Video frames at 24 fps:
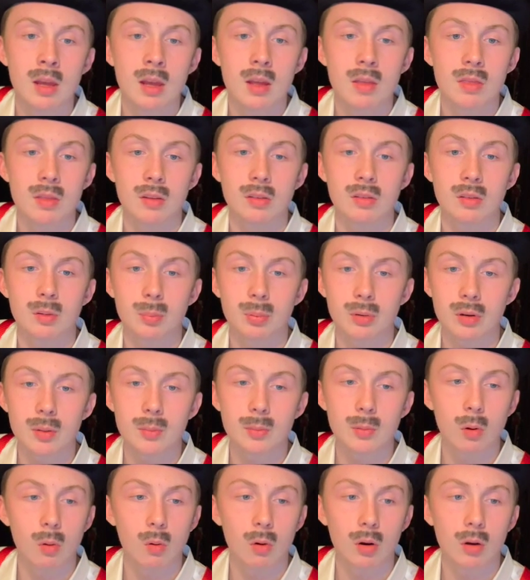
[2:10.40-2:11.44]
The Supreme
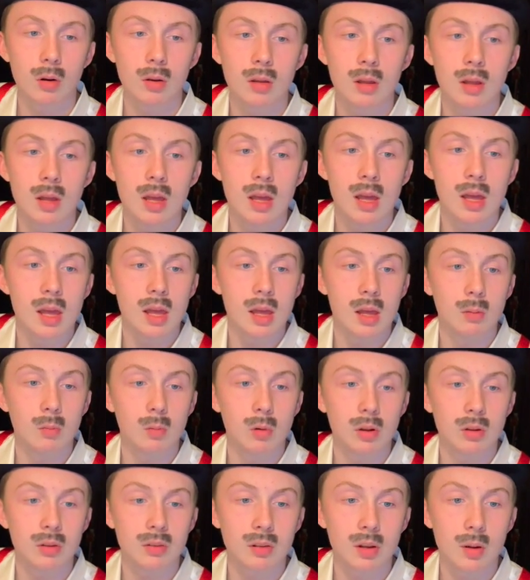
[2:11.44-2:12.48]
Court, in
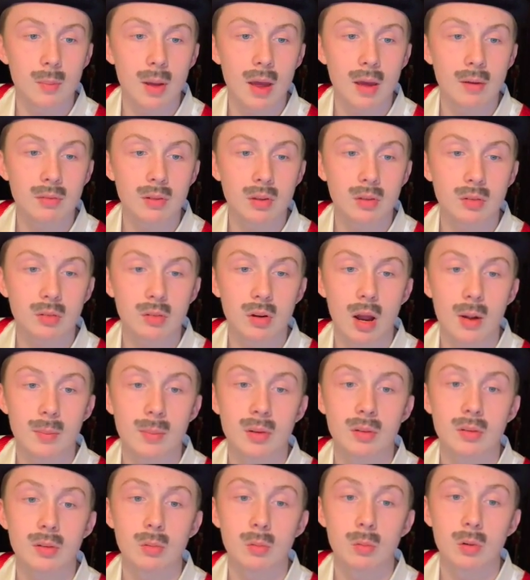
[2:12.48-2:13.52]
what some have described
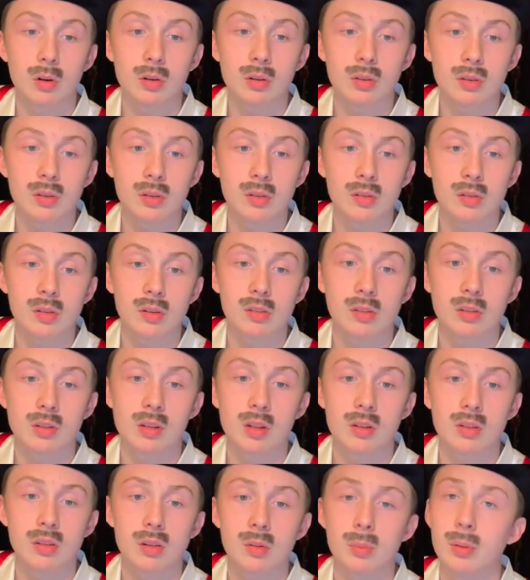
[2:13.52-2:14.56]
as the worst decision
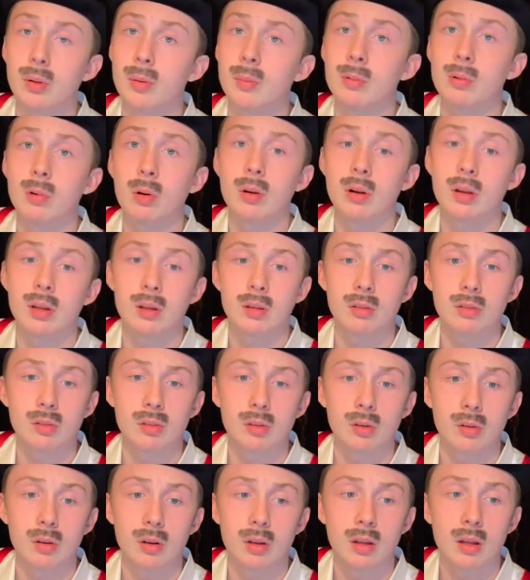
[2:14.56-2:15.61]
in Supreme Court
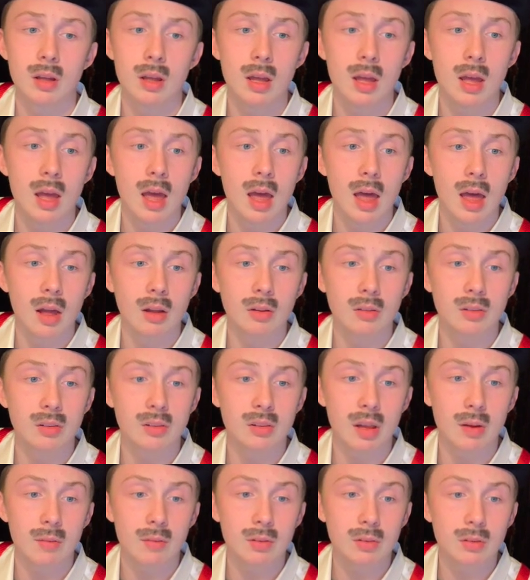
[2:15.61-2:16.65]
history, held
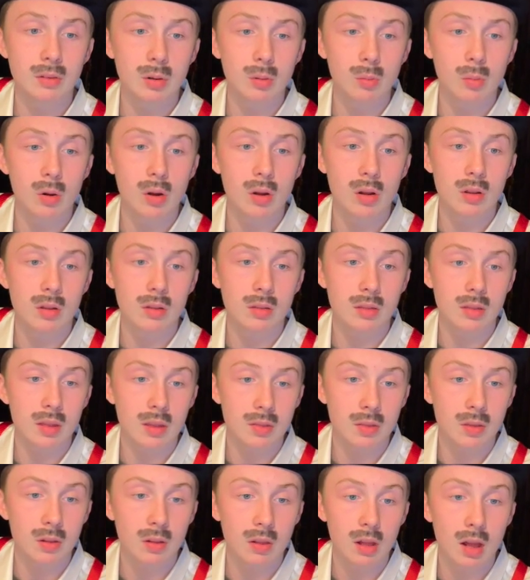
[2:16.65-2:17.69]
7-1 that
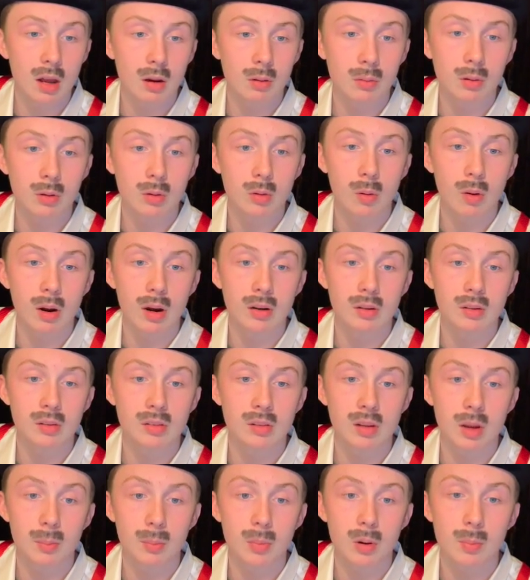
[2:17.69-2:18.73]
the law required
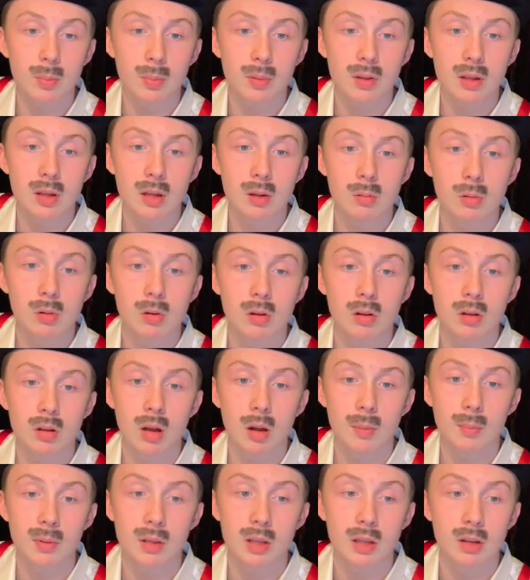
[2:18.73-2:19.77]
separate but equal
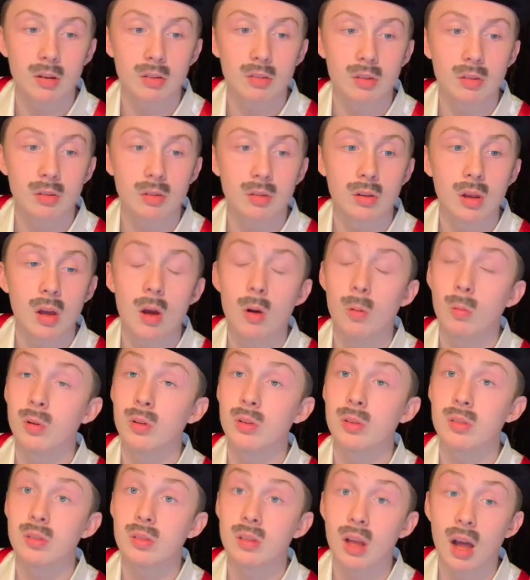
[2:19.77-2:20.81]
accommodations
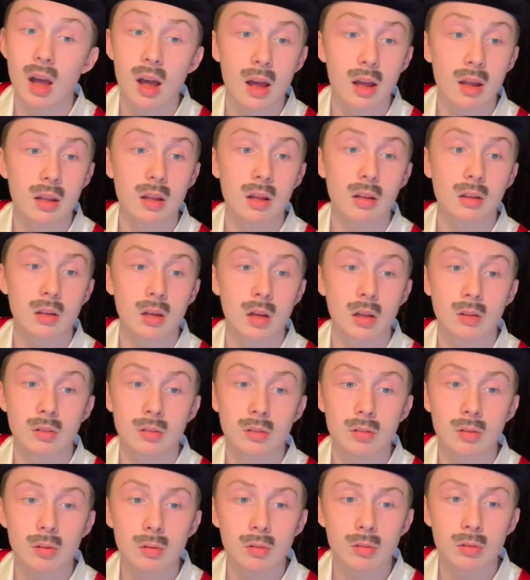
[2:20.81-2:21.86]
was not
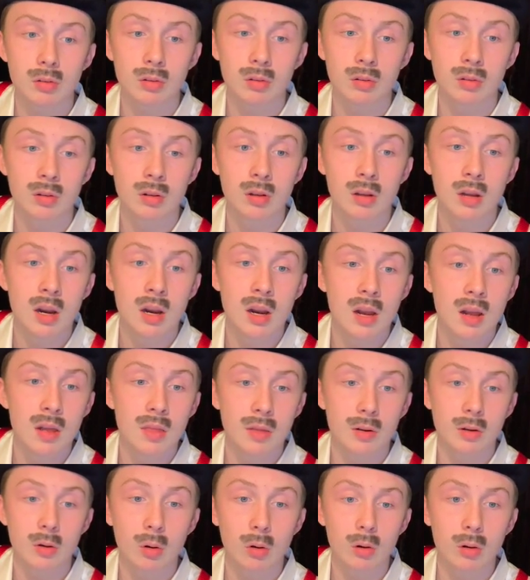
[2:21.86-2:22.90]
unconstitutional.
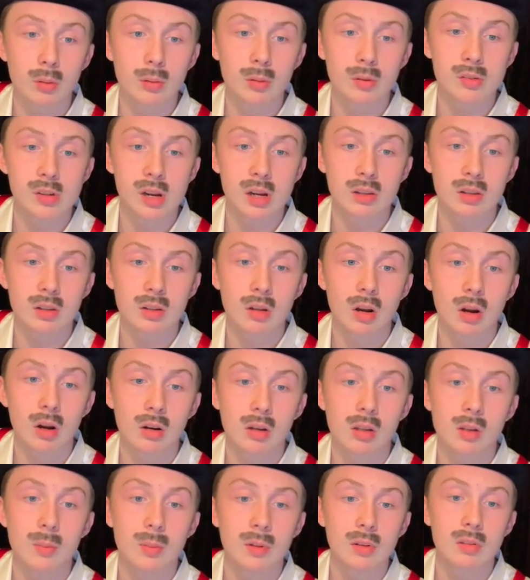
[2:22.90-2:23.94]
The court rejected
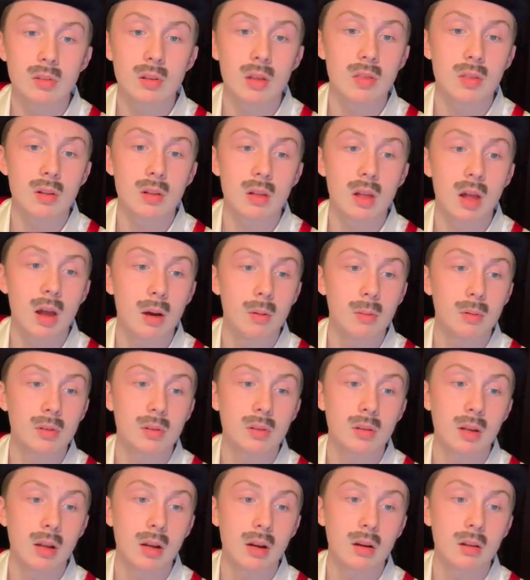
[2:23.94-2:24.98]
arguments that the law was
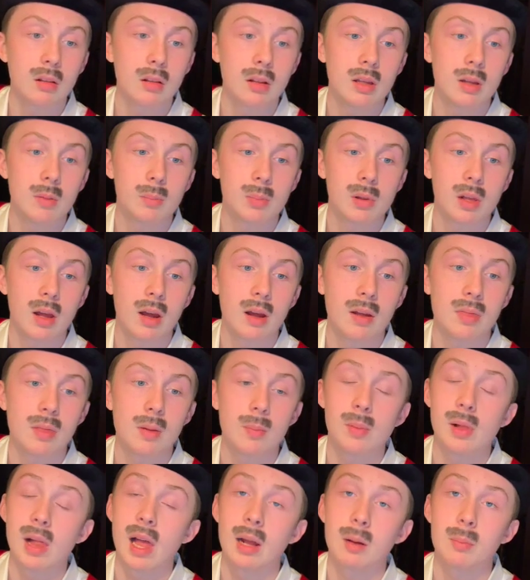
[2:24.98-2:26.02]
inherently implied that
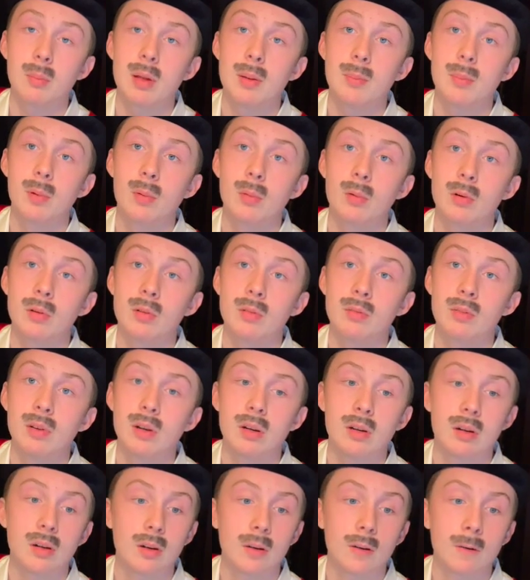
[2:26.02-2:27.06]
black people were
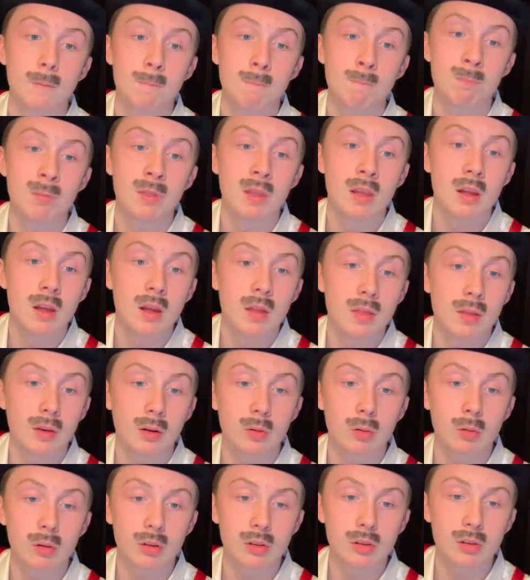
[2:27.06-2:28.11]
inferior. The
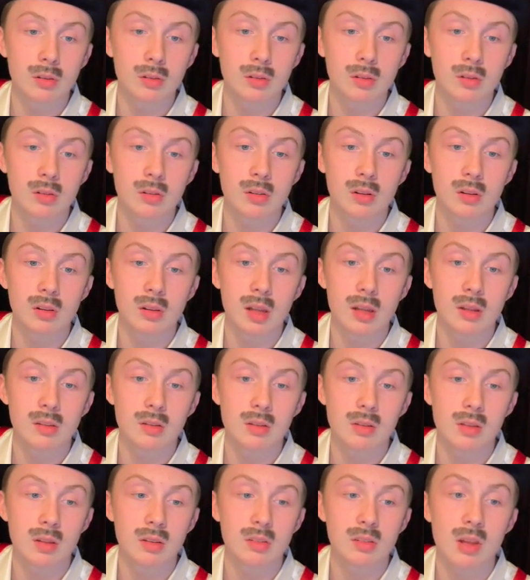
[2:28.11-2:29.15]
court's decision led to
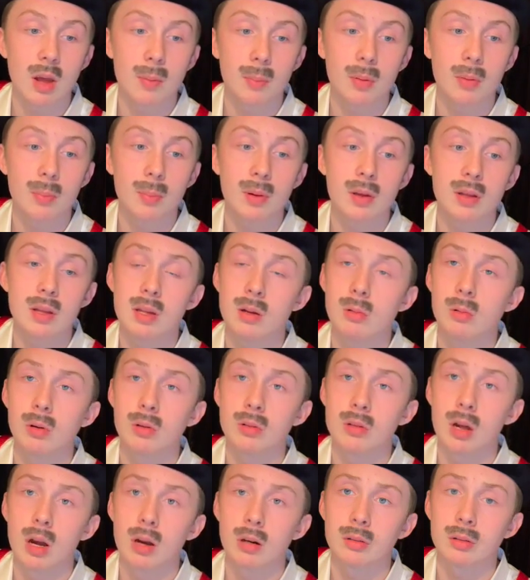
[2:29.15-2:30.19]
the separate but equal
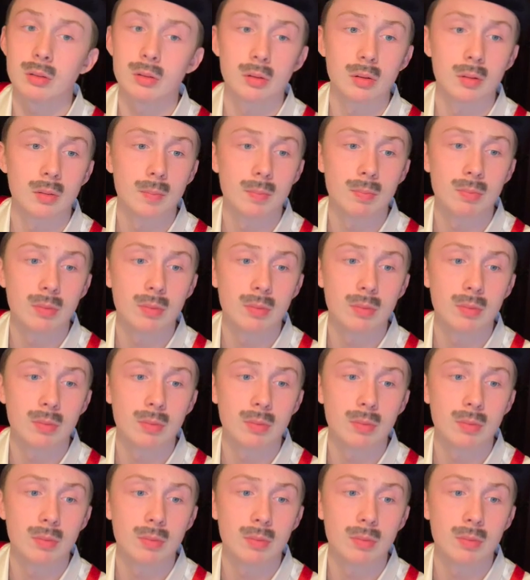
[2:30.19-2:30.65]
doctrine.